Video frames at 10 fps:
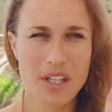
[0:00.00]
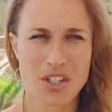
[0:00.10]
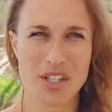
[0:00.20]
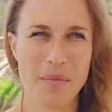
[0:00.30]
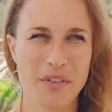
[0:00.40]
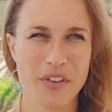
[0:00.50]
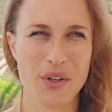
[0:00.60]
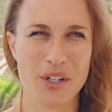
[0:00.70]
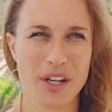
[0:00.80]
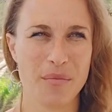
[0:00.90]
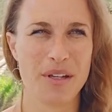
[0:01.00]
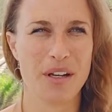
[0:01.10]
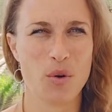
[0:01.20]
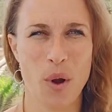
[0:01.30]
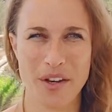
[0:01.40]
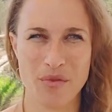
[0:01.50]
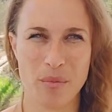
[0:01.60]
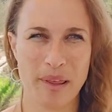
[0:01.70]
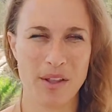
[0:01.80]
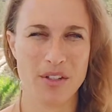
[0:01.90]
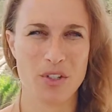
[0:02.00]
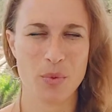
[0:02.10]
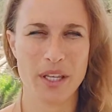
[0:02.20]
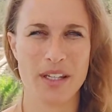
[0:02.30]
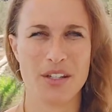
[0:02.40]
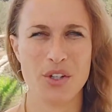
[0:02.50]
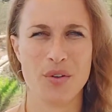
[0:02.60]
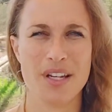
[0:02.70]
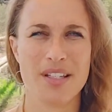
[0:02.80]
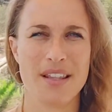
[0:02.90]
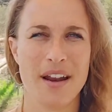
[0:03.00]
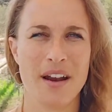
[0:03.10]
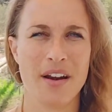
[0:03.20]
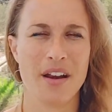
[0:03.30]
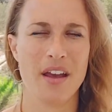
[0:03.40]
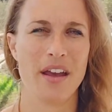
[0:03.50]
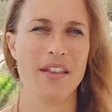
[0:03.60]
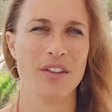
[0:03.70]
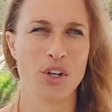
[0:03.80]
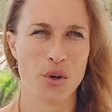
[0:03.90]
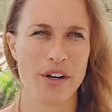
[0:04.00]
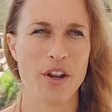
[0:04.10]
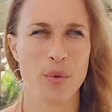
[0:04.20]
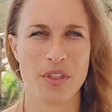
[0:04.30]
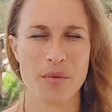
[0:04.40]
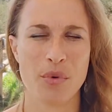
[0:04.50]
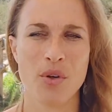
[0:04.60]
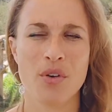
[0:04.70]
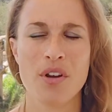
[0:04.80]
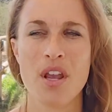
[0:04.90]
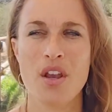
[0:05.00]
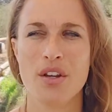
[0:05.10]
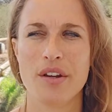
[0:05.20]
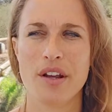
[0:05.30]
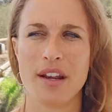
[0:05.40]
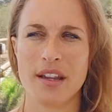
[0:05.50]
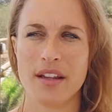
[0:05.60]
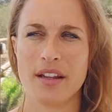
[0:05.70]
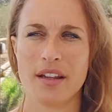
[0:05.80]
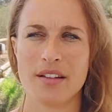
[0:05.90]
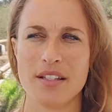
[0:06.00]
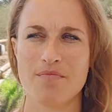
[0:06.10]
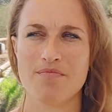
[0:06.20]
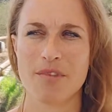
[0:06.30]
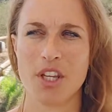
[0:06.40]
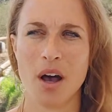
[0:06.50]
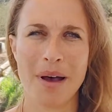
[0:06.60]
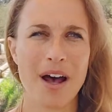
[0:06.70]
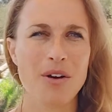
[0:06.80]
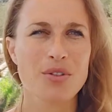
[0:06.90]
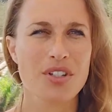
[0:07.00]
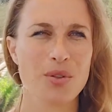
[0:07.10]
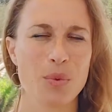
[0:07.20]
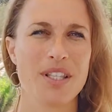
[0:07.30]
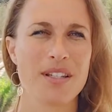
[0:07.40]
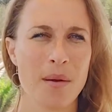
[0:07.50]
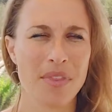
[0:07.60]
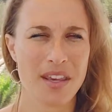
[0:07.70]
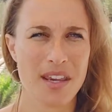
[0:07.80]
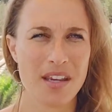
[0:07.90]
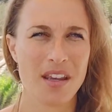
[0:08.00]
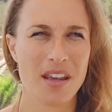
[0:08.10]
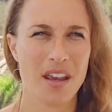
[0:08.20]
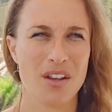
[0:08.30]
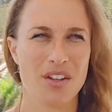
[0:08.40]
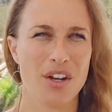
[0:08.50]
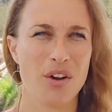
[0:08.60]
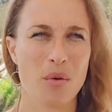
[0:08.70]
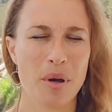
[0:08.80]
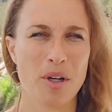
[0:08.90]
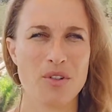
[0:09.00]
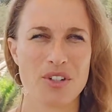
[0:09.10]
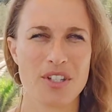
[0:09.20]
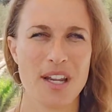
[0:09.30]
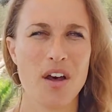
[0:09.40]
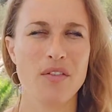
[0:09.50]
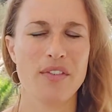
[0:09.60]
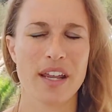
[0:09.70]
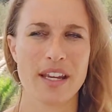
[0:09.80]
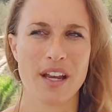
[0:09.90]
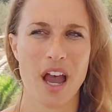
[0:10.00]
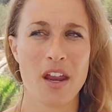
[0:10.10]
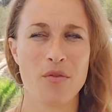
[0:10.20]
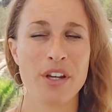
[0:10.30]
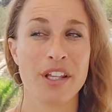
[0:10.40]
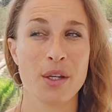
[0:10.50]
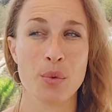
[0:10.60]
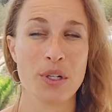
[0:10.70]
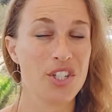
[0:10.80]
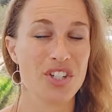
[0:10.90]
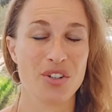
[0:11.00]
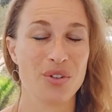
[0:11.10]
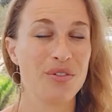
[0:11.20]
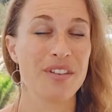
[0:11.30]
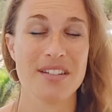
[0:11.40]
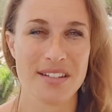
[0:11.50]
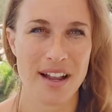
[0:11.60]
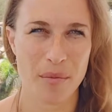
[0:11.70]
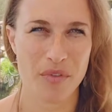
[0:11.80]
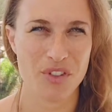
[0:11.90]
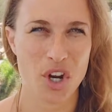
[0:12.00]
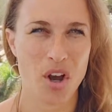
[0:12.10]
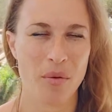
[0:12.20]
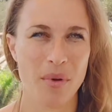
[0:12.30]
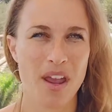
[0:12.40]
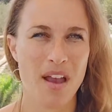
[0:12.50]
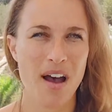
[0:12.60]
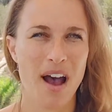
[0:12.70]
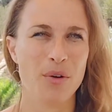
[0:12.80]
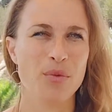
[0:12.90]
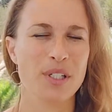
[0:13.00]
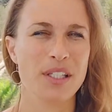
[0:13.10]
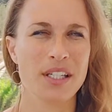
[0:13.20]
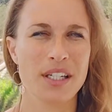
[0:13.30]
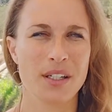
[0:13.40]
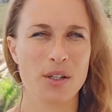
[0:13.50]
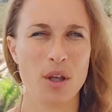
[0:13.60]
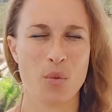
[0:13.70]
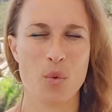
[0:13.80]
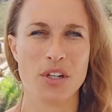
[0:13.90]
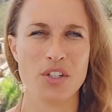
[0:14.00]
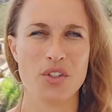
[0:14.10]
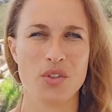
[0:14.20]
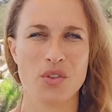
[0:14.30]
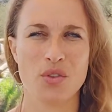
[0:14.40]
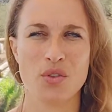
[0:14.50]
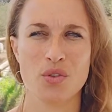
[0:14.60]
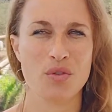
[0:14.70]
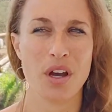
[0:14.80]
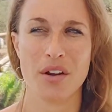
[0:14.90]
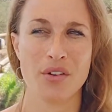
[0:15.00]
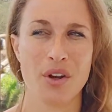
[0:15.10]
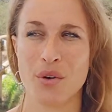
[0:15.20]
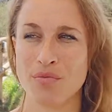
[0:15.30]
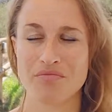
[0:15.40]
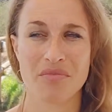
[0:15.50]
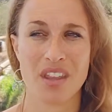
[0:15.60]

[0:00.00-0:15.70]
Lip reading: some of you are going to be quite rebellious with Uranus there in the North Node with the moon. You're going to come out with something, you know, about yourself. Like, I really wish to do this type of job. I really want to, I don't know,